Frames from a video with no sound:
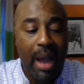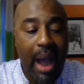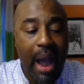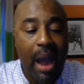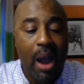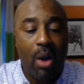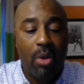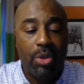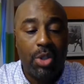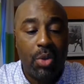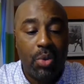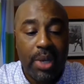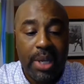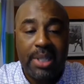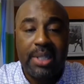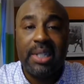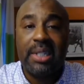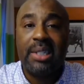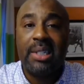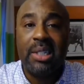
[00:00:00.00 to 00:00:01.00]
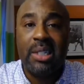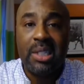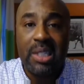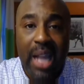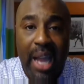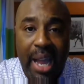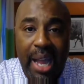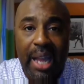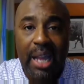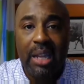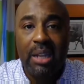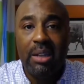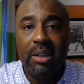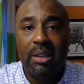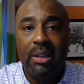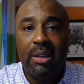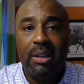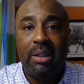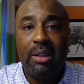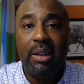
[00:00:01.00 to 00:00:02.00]
How you get to stay
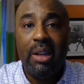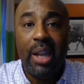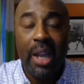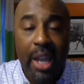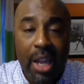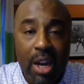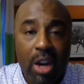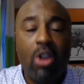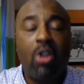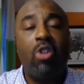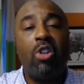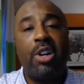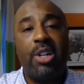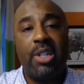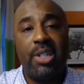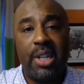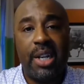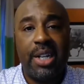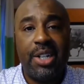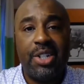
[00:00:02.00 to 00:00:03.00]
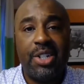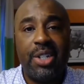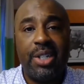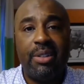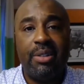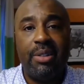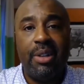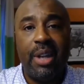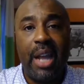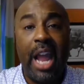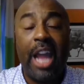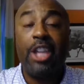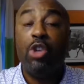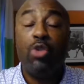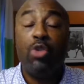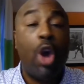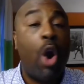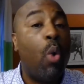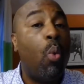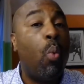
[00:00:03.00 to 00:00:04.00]
in an organization
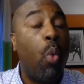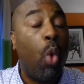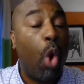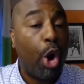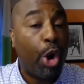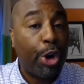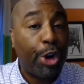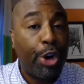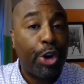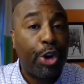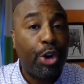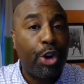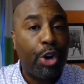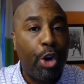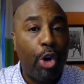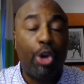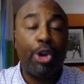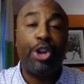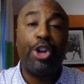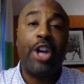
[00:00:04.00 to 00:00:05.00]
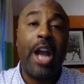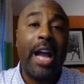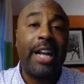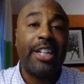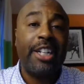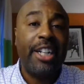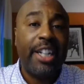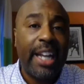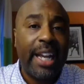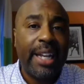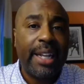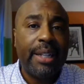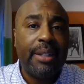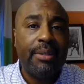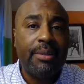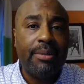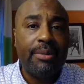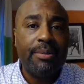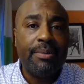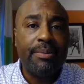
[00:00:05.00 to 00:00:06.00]
and you don't work, or you're not good at
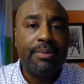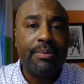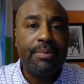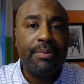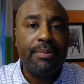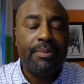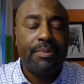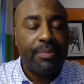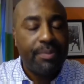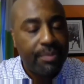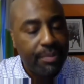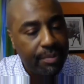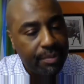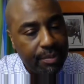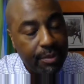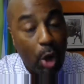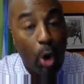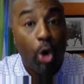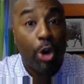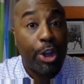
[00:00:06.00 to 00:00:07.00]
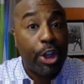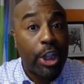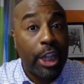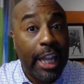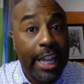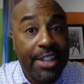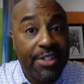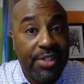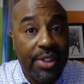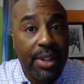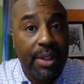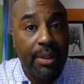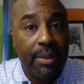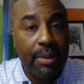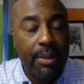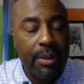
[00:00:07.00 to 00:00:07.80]
it, or you're lazy.